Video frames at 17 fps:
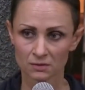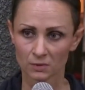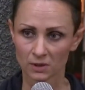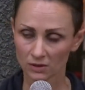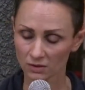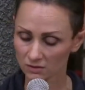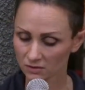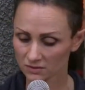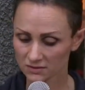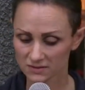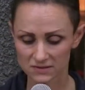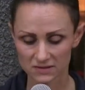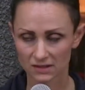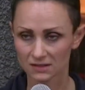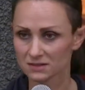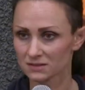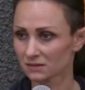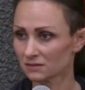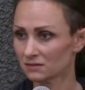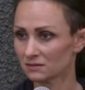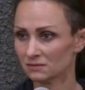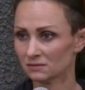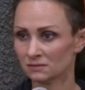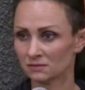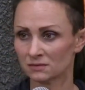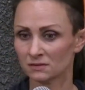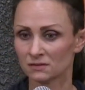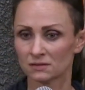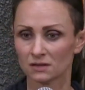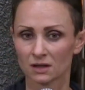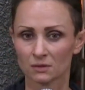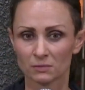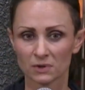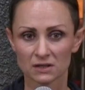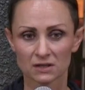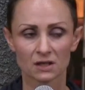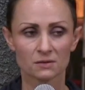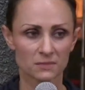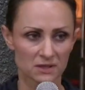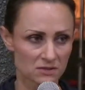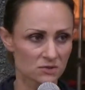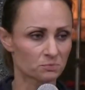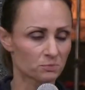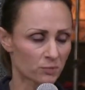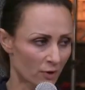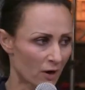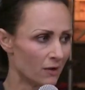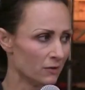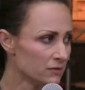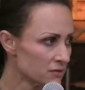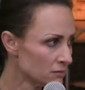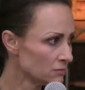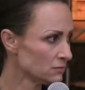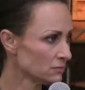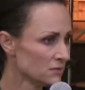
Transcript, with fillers: We're not conceited, and we, that means proud,